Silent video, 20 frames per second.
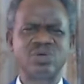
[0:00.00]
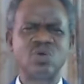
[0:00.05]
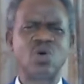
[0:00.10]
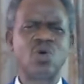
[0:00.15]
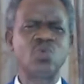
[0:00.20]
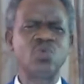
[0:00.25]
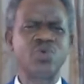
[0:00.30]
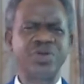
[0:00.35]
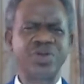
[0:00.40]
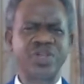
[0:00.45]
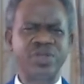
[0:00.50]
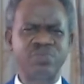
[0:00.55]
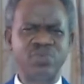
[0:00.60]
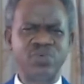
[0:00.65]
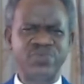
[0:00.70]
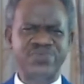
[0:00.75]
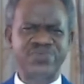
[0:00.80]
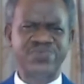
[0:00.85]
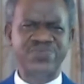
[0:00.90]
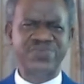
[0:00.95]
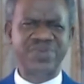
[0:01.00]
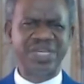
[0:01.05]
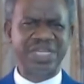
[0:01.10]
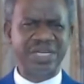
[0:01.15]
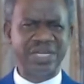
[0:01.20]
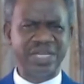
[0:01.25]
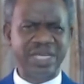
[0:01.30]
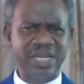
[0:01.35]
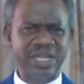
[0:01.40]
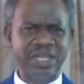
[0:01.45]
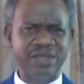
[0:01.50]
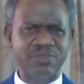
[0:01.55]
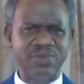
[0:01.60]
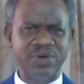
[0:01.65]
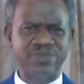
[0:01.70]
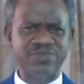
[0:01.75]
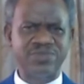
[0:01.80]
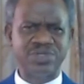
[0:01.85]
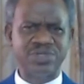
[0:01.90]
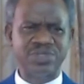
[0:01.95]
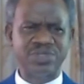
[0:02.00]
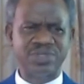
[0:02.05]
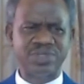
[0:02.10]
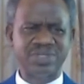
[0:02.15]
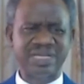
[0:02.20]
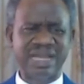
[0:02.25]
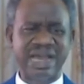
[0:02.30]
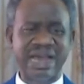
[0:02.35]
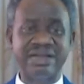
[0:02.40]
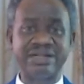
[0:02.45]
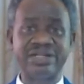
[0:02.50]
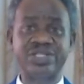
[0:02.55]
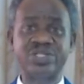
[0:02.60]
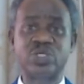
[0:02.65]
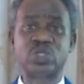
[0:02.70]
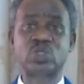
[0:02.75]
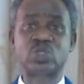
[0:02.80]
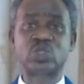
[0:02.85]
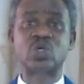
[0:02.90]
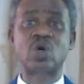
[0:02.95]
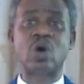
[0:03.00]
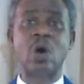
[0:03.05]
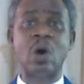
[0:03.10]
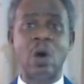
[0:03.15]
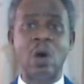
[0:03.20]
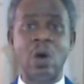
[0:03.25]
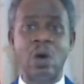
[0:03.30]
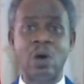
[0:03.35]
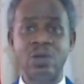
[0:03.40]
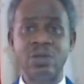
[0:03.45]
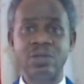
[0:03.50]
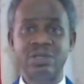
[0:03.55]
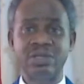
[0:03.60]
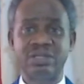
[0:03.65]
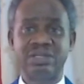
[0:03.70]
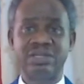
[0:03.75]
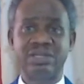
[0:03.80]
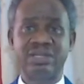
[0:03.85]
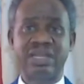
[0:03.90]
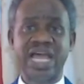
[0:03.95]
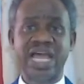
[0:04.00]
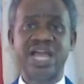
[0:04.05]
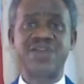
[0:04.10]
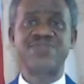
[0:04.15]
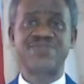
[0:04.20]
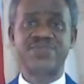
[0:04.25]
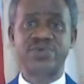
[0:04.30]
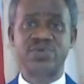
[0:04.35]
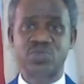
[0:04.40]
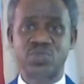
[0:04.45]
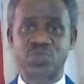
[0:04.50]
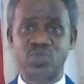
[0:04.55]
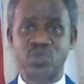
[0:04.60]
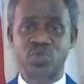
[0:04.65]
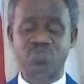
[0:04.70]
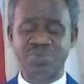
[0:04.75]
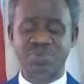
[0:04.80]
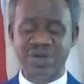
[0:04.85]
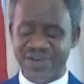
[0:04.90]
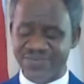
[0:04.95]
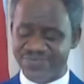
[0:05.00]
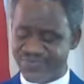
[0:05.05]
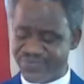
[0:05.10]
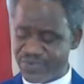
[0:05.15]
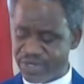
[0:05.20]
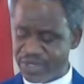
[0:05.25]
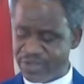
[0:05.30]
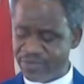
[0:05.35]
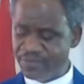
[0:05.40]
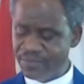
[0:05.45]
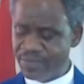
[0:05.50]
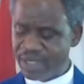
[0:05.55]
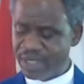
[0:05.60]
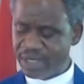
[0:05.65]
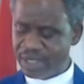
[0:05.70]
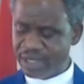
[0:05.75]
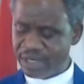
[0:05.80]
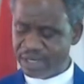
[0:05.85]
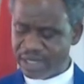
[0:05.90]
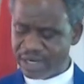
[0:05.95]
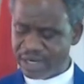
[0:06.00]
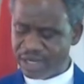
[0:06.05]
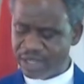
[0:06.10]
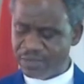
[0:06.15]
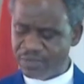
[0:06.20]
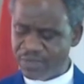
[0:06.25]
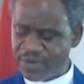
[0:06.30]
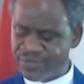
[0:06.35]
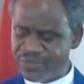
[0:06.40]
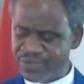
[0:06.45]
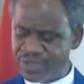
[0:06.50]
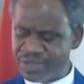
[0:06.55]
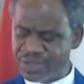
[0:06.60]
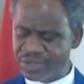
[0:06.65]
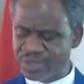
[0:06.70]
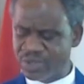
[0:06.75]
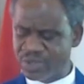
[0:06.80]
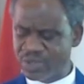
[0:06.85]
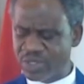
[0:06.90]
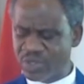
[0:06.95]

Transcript: God will remove in the name of Jesus and restore life unto you powerfully in the name of Jesus.